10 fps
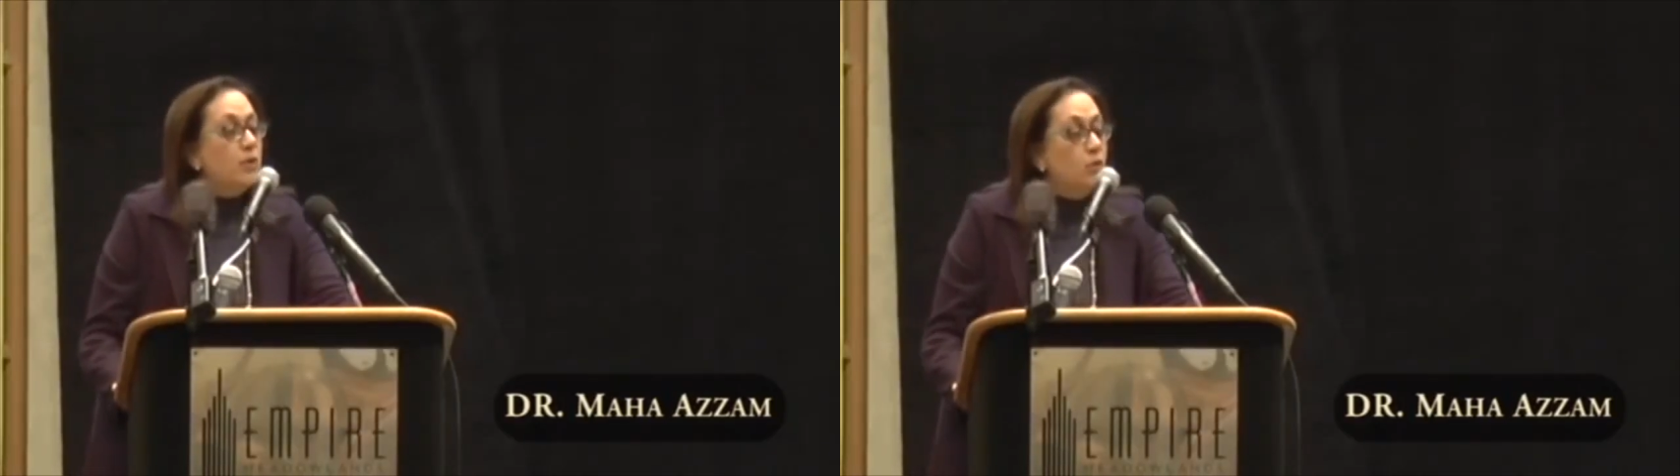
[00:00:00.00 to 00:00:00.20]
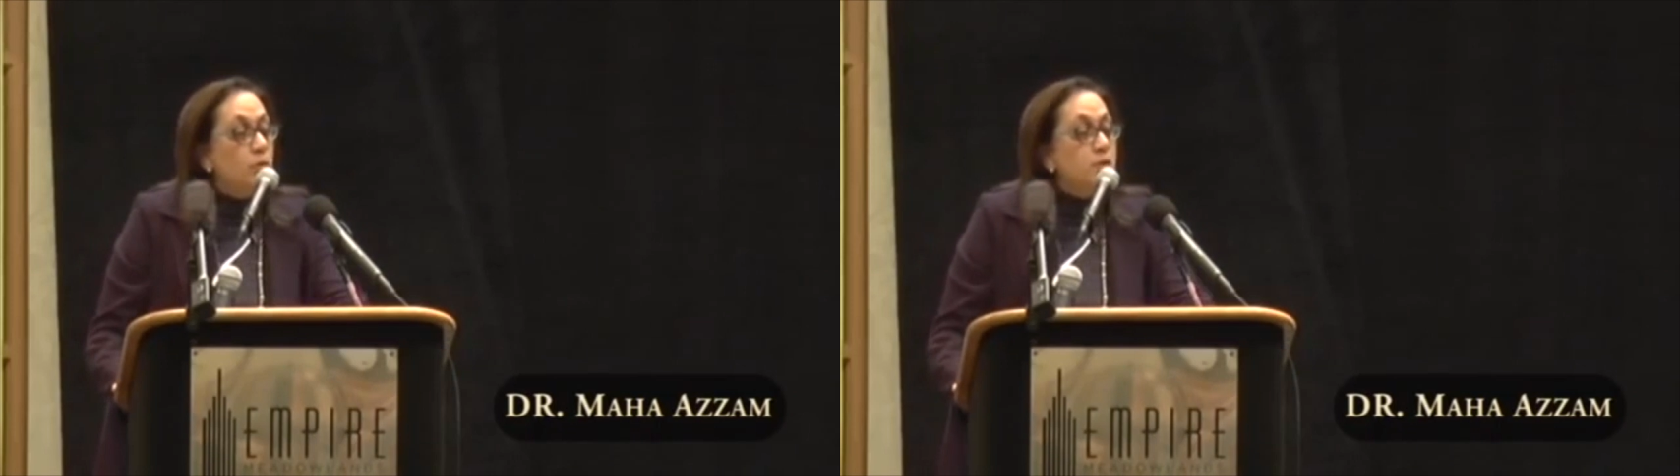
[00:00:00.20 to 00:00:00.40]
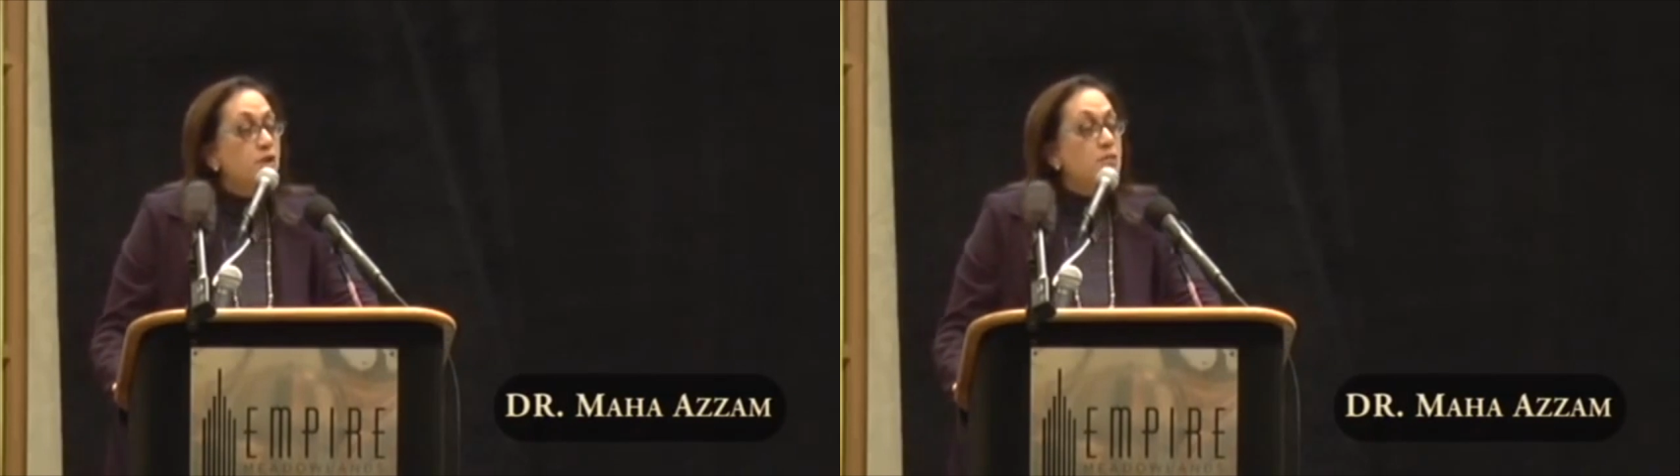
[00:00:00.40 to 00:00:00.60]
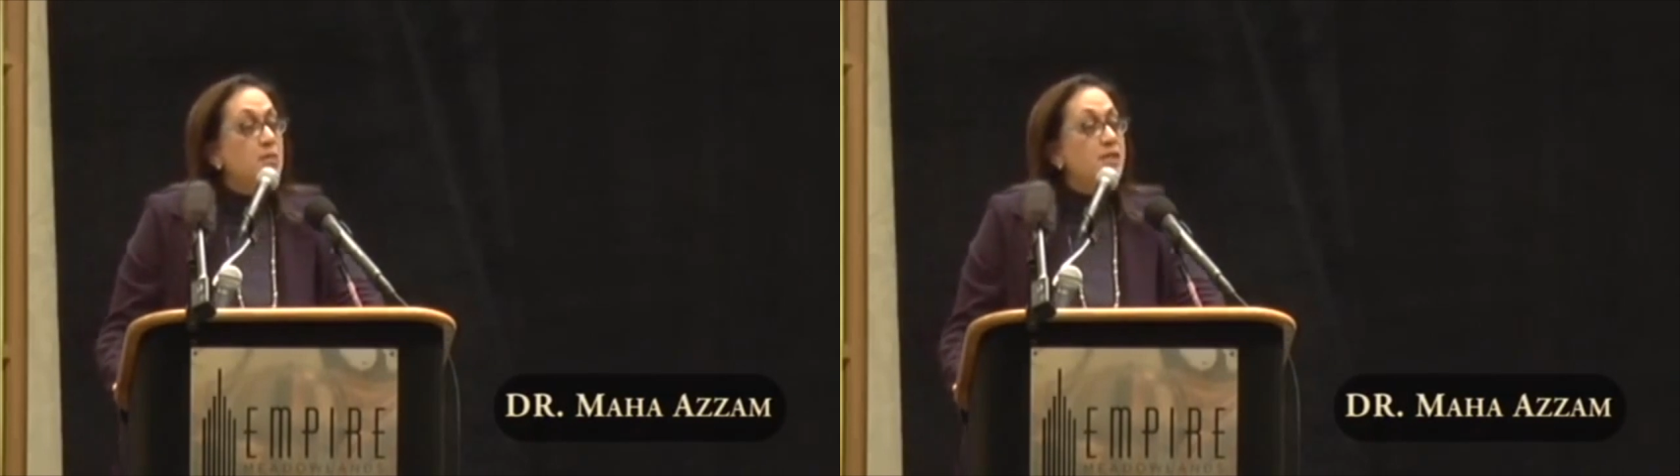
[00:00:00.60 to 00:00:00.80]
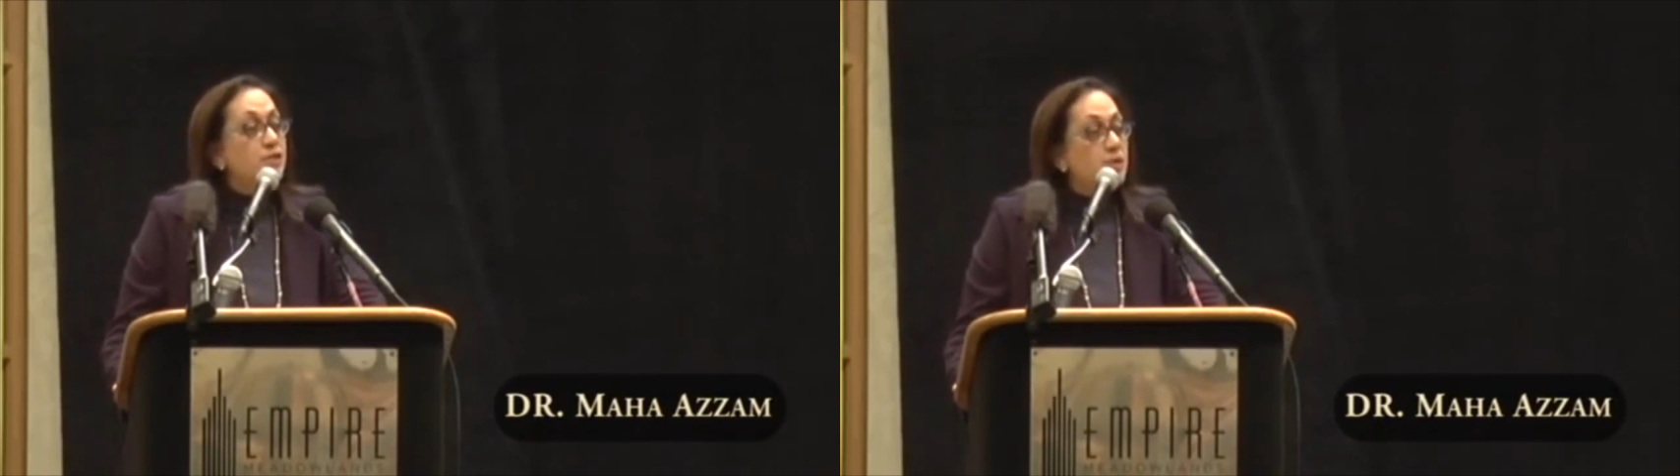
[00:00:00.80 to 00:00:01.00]
We also
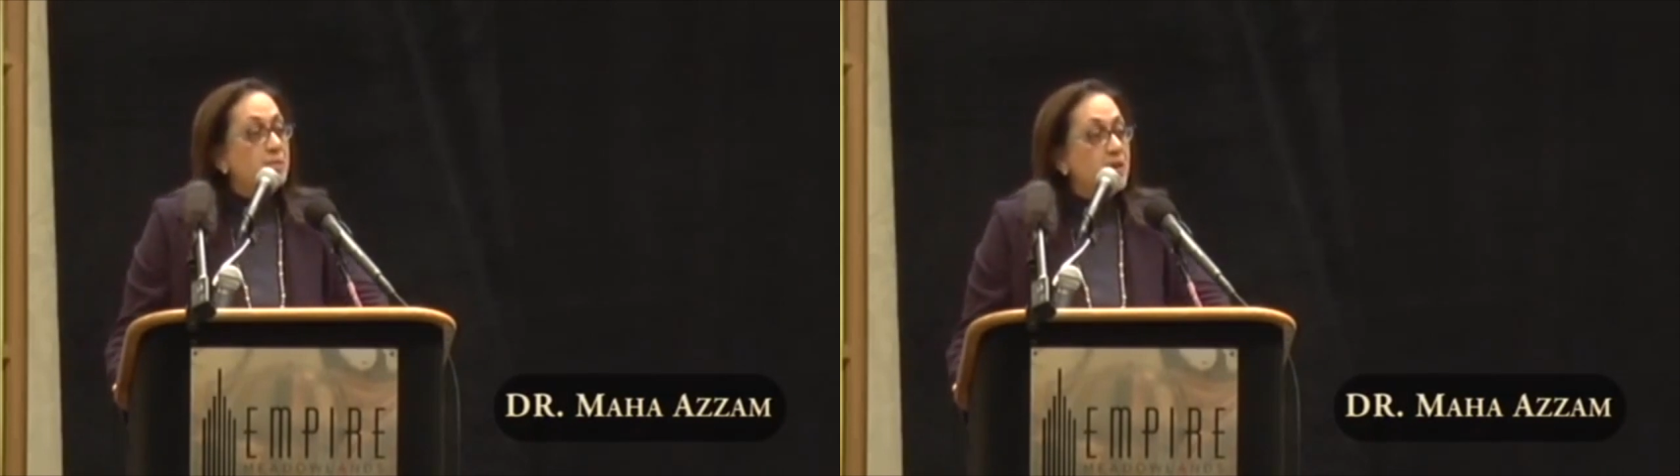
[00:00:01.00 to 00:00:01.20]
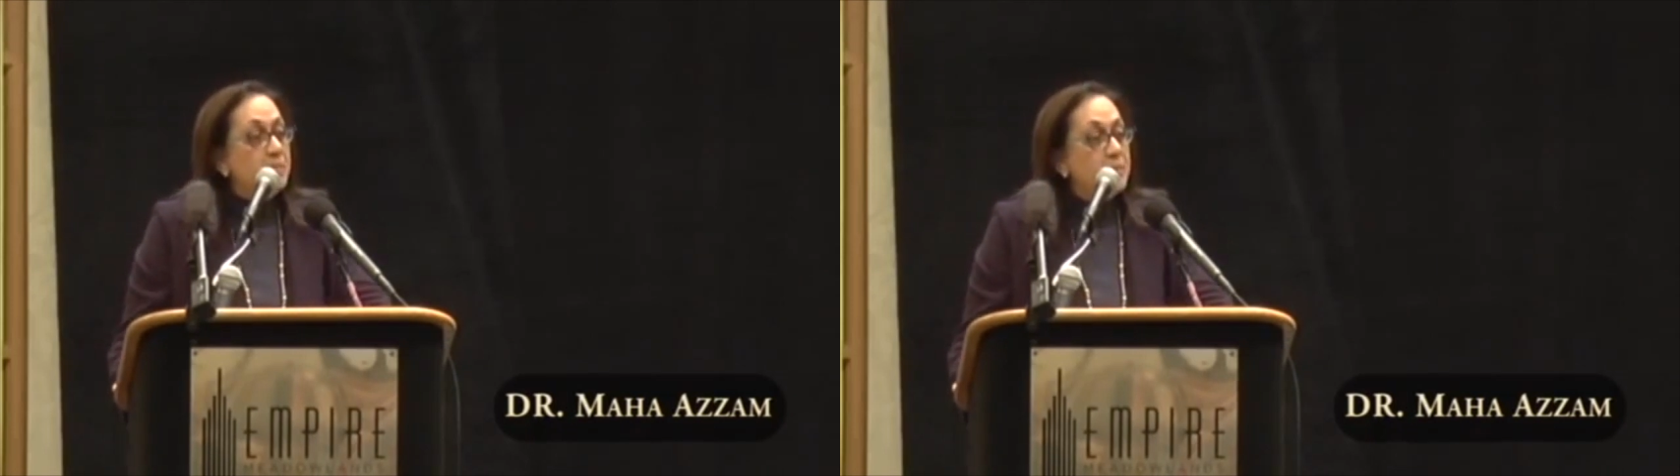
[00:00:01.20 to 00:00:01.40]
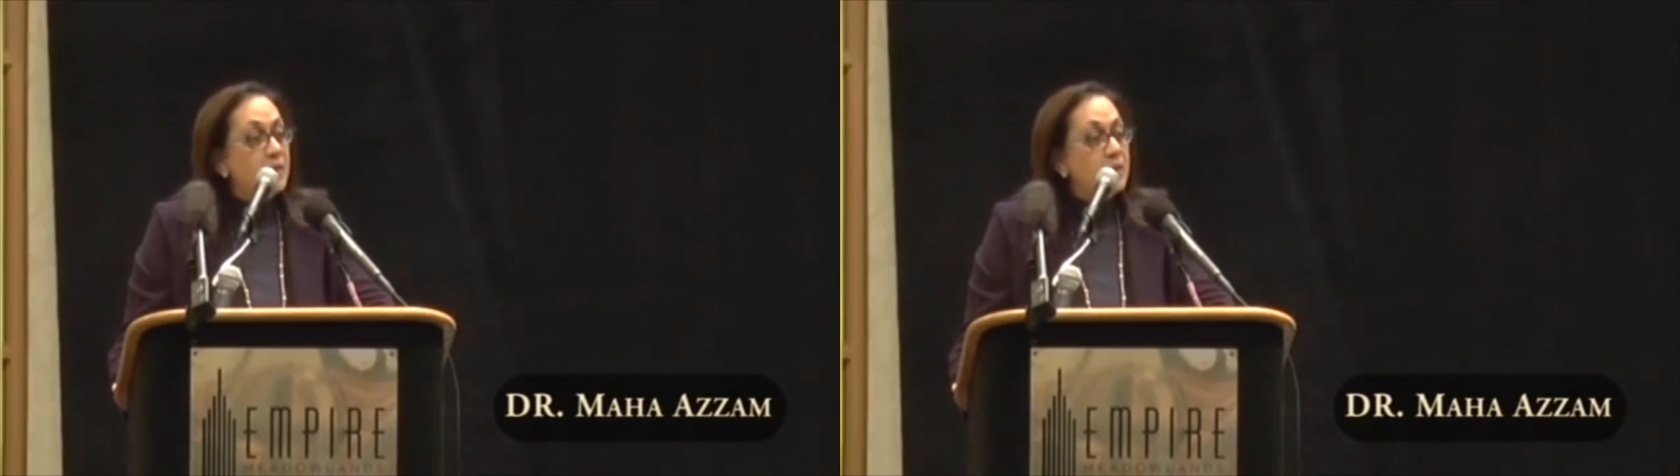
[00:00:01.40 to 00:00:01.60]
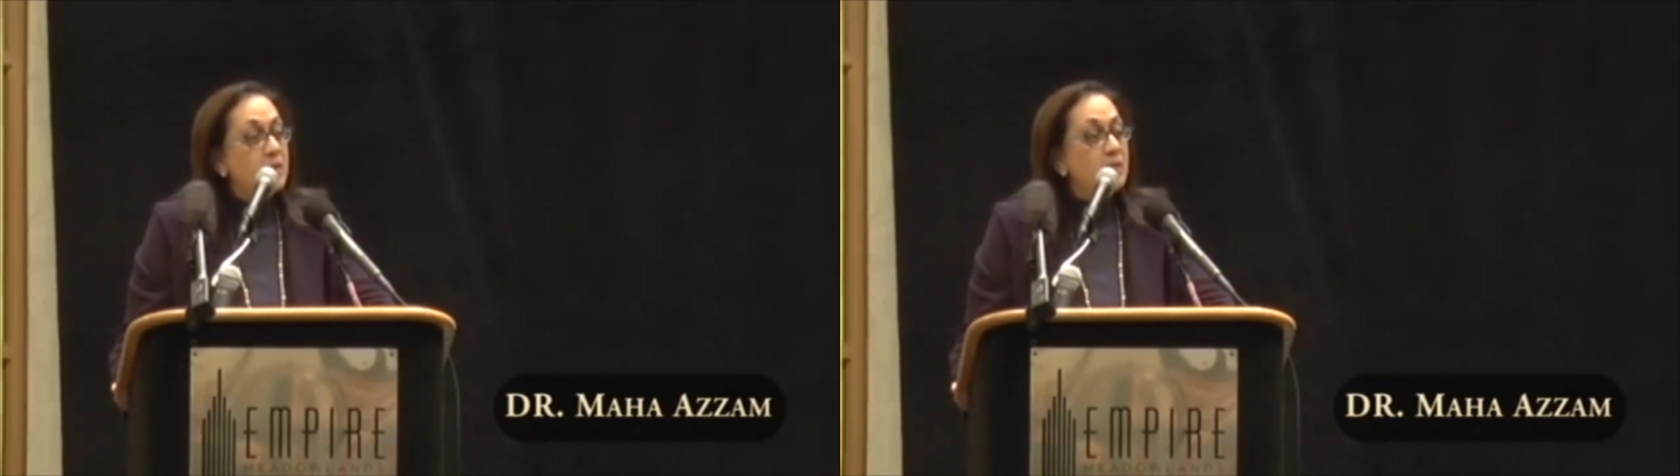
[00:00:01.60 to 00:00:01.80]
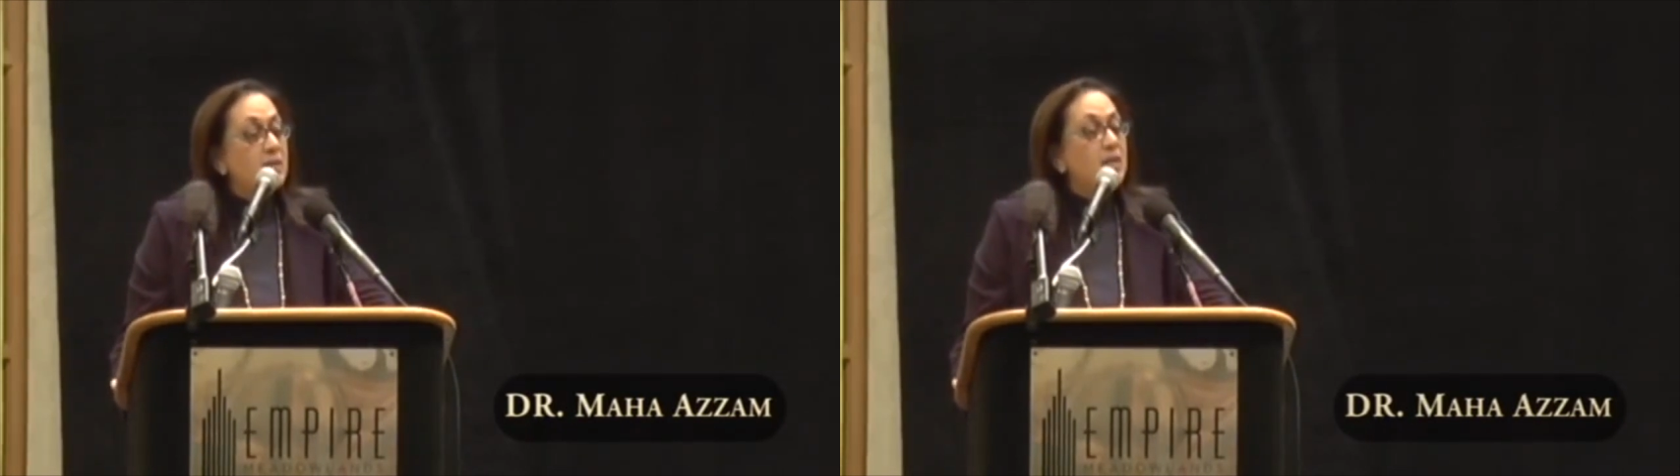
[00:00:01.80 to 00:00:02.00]
must remember